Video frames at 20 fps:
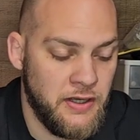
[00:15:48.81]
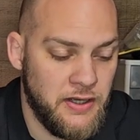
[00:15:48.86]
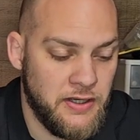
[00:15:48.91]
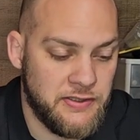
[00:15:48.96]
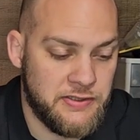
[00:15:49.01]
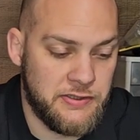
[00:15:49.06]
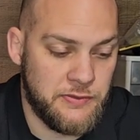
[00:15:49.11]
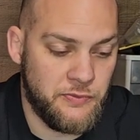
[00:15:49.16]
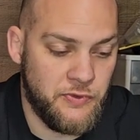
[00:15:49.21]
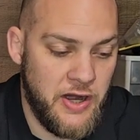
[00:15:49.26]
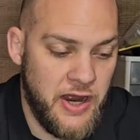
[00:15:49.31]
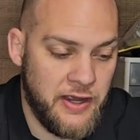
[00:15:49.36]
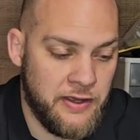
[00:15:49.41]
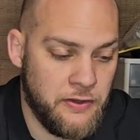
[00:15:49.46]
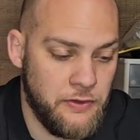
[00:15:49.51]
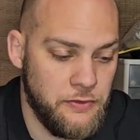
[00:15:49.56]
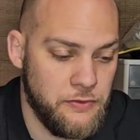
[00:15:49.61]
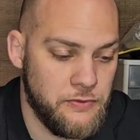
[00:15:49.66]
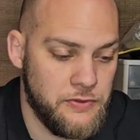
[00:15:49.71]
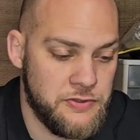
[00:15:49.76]
some
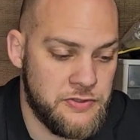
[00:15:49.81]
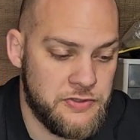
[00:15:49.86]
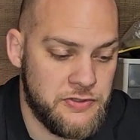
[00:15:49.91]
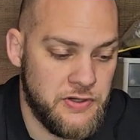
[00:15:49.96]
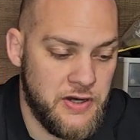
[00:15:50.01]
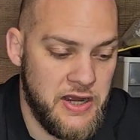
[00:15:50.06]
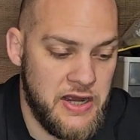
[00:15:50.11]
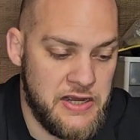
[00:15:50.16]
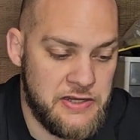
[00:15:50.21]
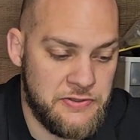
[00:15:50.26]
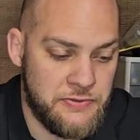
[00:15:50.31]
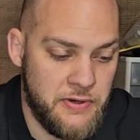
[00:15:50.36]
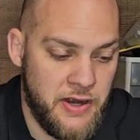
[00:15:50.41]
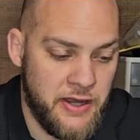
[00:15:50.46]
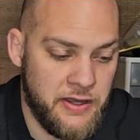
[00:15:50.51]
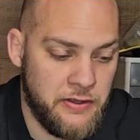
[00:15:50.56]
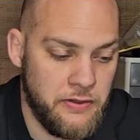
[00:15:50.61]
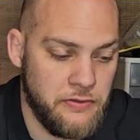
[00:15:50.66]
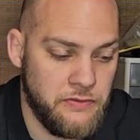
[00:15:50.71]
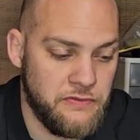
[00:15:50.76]
raccoon distress,
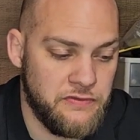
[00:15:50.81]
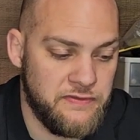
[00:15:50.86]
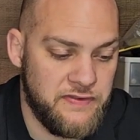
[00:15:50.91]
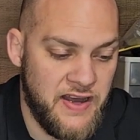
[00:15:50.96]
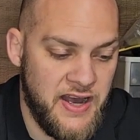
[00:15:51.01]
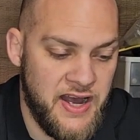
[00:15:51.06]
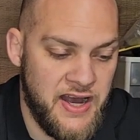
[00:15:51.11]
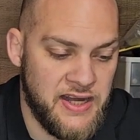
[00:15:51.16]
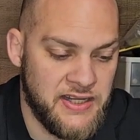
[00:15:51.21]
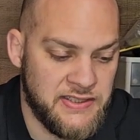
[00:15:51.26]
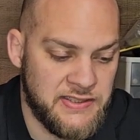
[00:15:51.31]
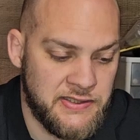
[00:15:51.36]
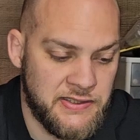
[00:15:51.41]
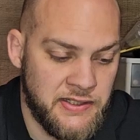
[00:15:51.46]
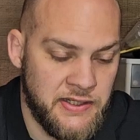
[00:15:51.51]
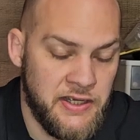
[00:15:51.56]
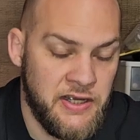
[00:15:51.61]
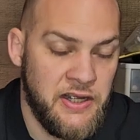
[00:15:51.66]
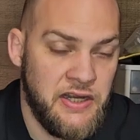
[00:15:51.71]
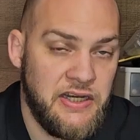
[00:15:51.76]
raccoon fights,
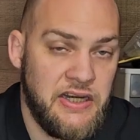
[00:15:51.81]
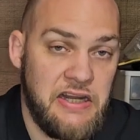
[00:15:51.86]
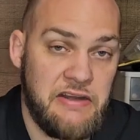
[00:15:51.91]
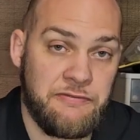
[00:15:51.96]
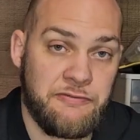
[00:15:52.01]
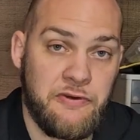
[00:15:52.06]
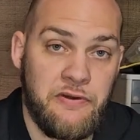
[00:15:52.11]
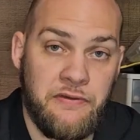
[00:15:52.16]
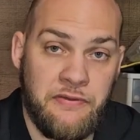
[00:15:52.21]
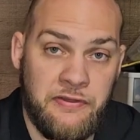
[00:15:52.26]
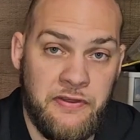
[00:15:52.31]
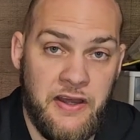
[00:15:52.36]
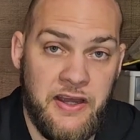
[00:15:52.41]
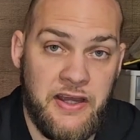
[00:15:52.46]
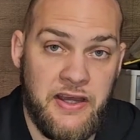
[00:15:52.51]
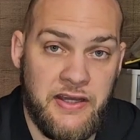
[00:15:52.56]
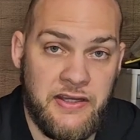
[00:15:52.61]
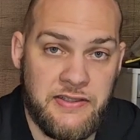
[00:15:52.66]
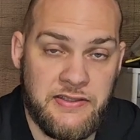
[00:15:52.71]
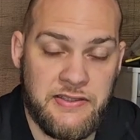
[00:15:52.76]
different
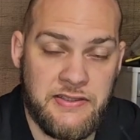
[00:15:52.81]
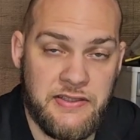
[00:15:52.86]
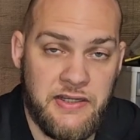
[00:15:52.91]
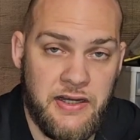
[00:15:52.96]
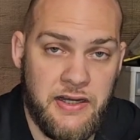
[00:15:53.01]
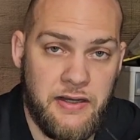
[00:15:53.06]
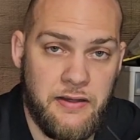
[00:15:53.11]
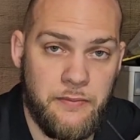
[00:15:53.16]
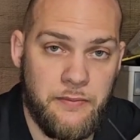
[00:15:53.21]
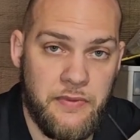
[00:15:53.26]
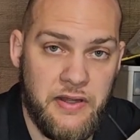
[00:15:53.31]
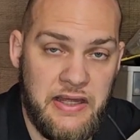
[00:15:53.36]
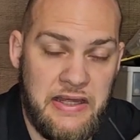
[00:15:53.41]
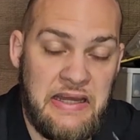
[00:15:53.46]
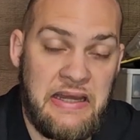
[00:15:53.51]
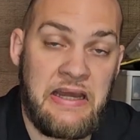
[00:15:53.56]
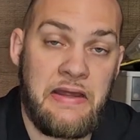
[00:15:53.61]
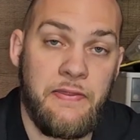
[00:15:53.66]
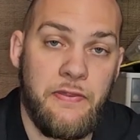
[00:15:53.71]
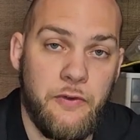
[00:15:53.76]
things
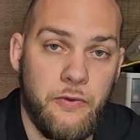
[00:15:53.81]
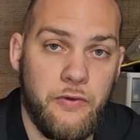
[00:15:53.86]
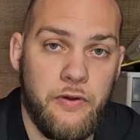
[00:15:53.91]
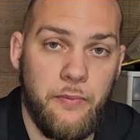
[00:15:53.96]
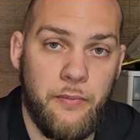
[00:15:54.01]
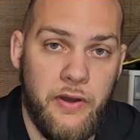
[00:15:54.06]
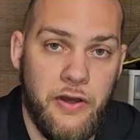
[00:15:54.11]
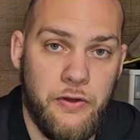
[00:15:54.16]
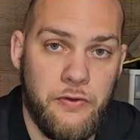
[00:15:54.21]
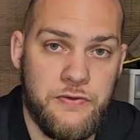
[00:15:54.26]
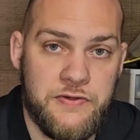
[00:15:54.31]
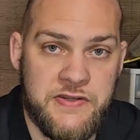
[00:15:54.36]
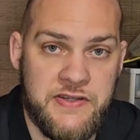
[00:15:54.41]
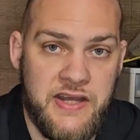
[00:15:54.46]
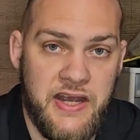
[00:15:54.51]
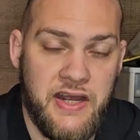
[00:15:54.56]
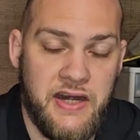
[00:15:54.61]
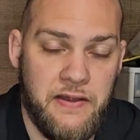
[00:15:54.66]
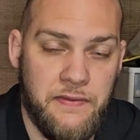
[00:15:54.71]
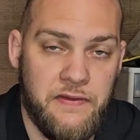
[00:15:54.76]
in the remote
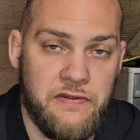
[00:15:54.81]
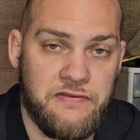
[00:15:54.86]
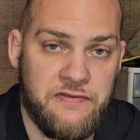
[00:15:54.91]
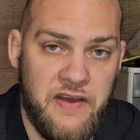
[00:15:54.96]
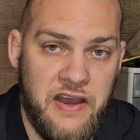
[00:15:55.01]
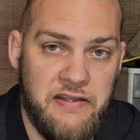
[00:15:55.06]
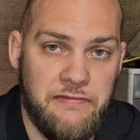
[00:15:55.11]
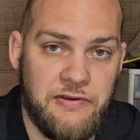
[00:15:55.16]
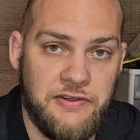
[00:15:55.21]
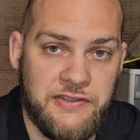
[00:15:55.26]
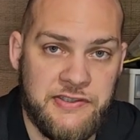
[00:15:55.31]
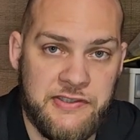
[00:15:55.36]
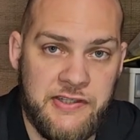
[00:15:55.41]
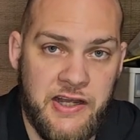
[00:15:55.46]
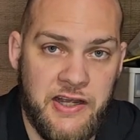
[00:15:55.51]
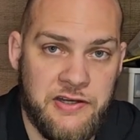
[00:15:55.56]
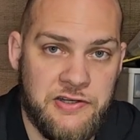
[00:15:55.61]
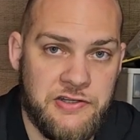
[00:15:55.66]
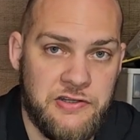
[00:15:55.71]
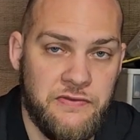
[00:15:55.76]
set in the favorite
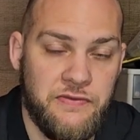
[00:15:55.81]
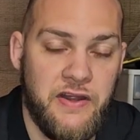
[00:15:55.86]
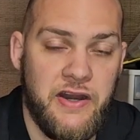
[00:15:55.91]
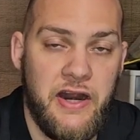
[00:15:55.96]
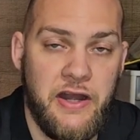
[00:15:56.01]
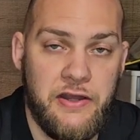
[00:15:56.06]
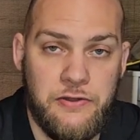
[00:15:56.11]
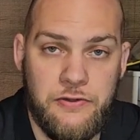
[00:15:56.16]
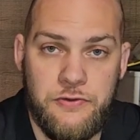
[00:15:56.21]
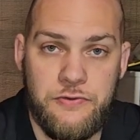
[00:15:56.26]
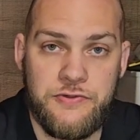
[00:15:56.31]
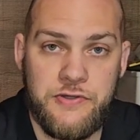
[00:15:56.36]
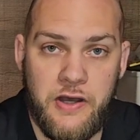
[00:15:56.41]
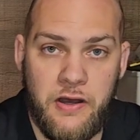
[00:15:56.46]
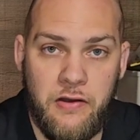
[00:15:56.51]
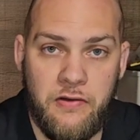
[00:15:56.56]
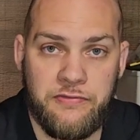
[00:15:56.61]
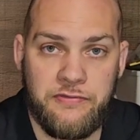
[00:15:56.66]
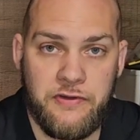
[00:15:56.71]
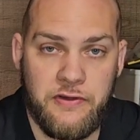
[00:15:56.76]
section that I use
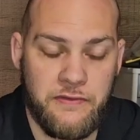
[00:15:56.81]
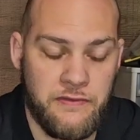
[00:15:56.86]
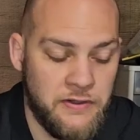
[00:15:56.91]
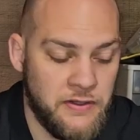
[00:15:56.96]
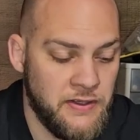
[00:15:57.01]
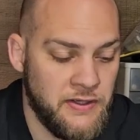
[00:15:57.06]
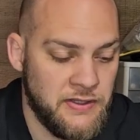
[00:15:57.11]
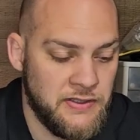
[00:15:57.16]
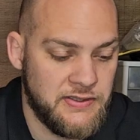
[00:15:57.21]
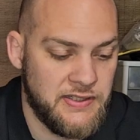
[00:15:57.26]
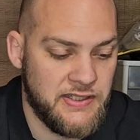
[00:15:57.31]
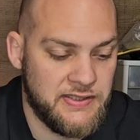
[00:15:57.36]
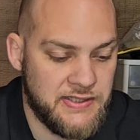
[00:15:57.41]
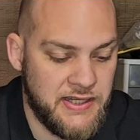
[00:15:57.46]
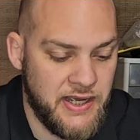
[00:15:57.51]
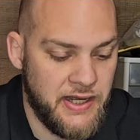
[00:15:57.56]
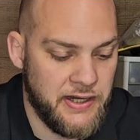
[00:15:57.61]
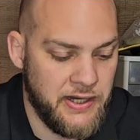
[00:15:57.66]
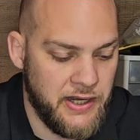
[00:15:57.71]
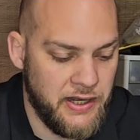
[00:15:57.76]
often. So that's
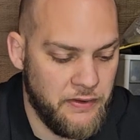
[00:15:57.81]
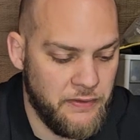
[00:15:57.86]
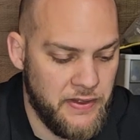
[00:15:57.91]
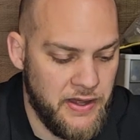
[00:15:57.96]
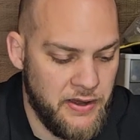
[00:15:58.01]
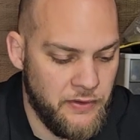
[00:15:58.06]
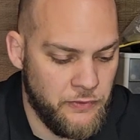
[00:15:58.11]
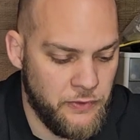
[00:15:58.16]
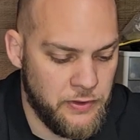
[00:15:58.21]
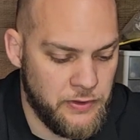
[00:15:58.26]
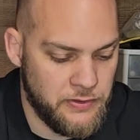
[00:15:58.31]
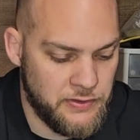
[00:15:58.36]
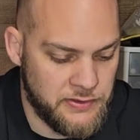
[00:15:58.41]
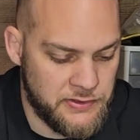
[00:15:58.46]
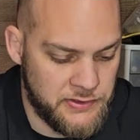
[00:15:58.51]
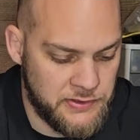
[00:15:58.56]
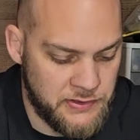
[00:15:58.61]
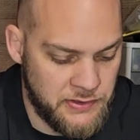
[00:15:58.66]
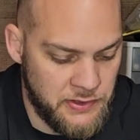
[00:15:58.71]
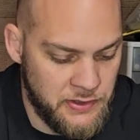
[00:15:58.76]
kind of how that
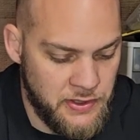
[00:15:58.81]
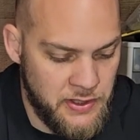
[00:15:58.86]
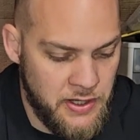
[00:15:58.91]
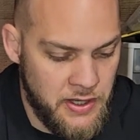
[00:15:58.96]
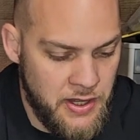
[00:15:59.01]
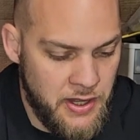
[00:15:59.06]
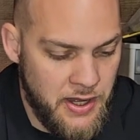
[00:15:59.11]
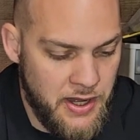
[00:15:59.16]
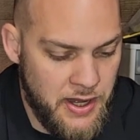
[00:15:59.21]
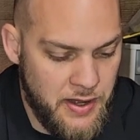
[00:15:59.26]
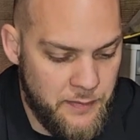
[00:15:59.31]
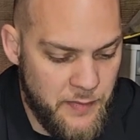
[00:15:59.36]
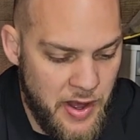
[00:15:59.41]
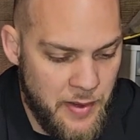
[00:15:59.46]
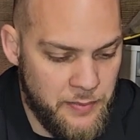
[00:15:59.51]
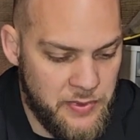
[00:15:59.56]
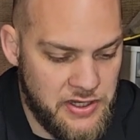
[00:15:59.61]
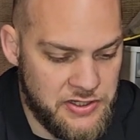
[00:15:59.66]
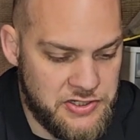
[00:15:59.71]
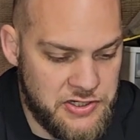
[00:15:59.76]
works. I
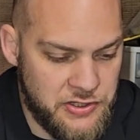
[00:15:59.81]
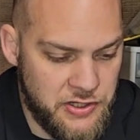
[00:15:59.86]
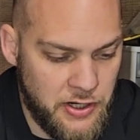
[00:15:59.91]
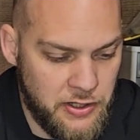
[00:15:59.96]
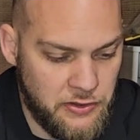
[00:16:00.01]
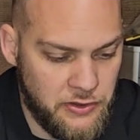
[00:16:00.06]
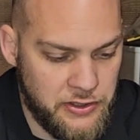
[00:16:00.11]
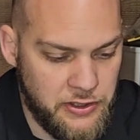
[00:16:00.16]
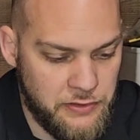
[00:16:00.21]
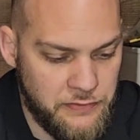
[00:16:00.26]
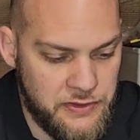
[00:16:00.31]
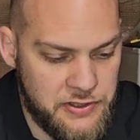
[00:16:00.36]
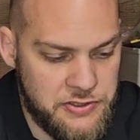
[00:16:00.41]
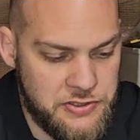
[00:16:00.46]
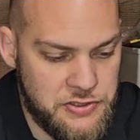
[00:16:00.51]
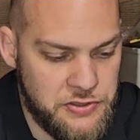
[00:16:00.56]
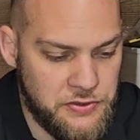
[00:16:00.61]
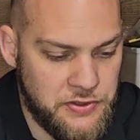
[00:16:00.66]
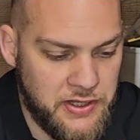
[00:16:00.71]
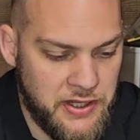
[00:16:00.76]
mentioned earlier that
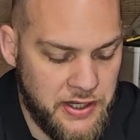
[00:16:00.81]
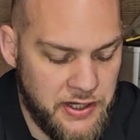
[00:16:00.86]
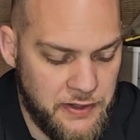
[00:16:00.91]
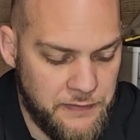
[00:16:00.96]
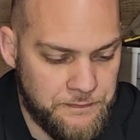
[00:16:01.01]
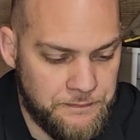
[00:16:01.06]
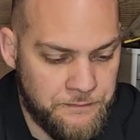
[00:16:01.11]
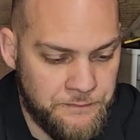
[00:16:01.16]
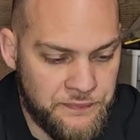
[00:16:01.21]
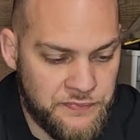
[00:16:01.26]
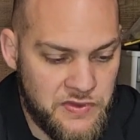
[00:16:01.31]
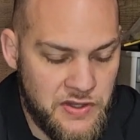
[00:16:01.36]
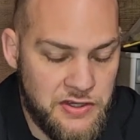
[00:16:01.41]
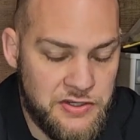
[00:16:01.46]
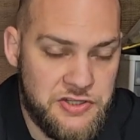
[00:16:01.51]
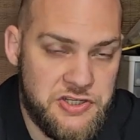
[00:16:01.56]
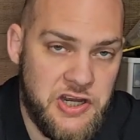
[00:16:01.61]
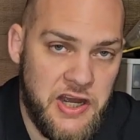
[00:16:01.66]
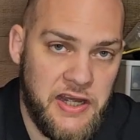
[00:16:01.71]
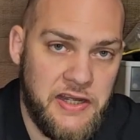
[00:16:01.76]
you can
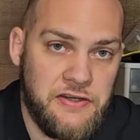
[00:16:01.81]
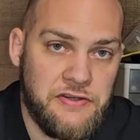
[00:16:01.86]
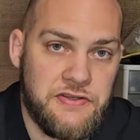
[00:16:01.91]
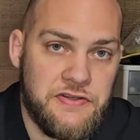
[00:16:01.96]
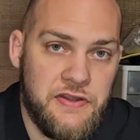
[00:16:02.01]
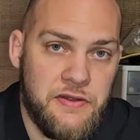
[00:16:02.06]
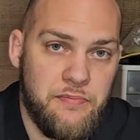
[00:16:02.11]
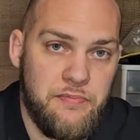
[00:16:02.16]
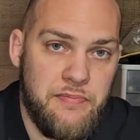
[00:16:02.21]
change the